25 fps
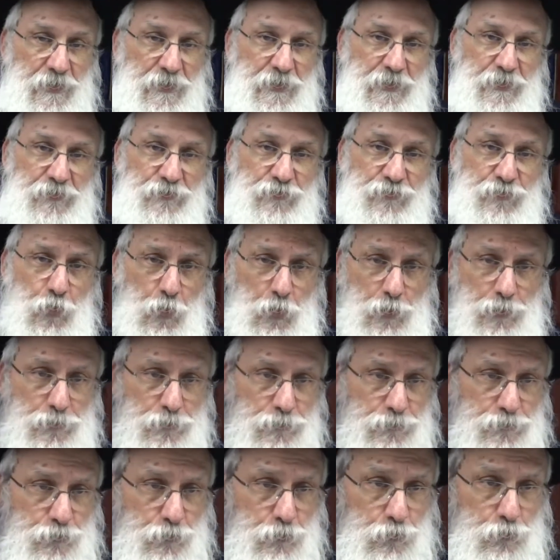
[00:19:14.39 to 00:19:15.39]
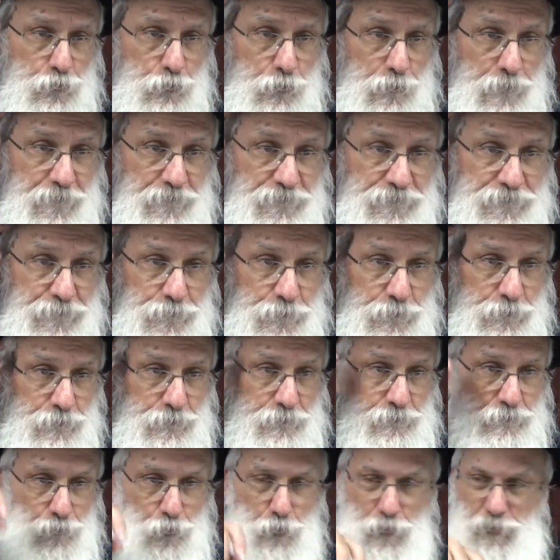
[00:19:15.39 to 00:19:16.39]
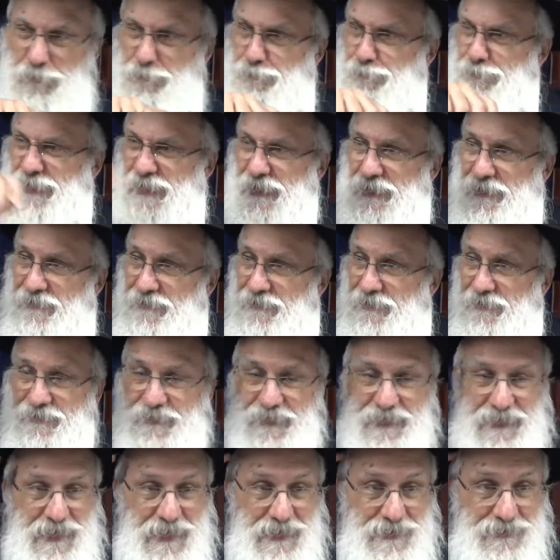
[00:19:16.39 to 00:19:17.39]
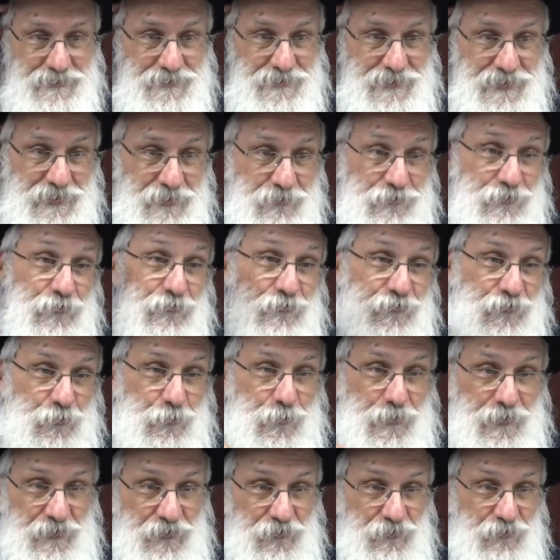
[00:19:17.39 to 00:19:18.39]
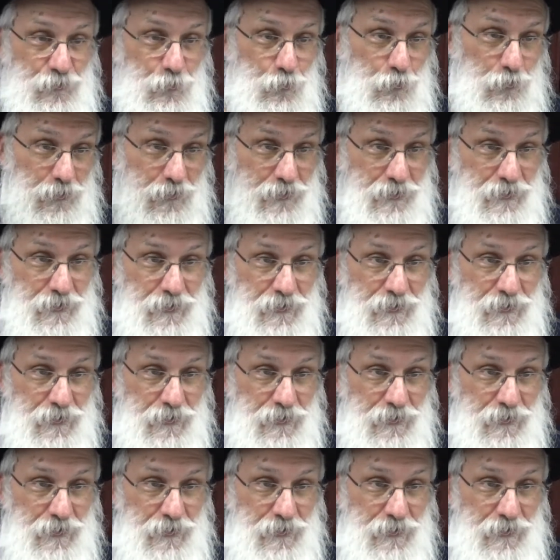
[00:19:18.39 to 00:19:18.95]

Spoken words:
His daughter took off her long pin that they had in the hair. They used to wear these long